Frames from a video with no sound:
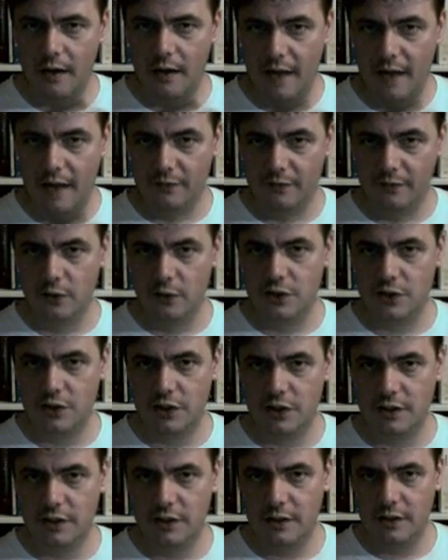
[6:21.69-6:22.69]

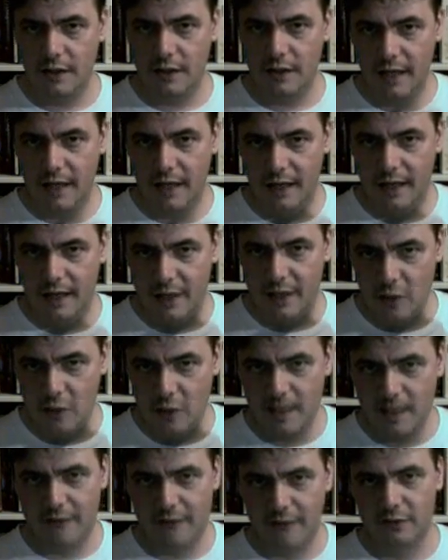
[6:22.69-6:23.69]
evolution,
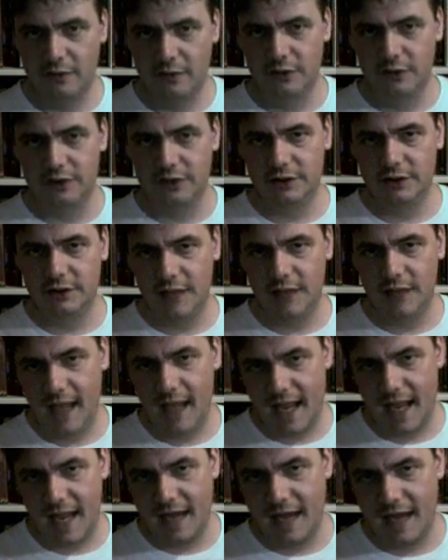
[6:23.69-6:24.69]
human evolution,
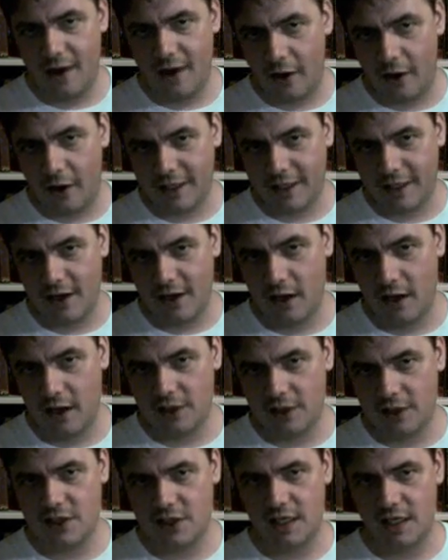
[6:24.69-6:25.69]
and
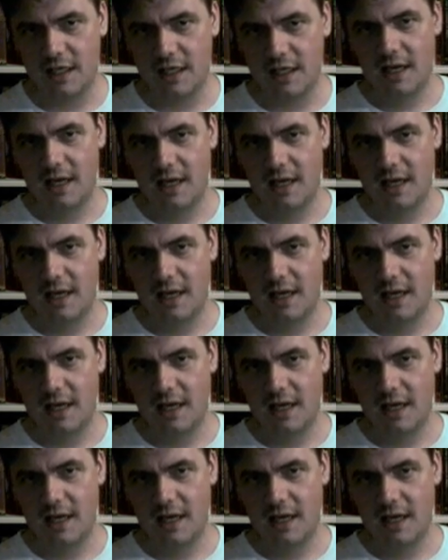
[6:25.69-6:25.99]
archaeology.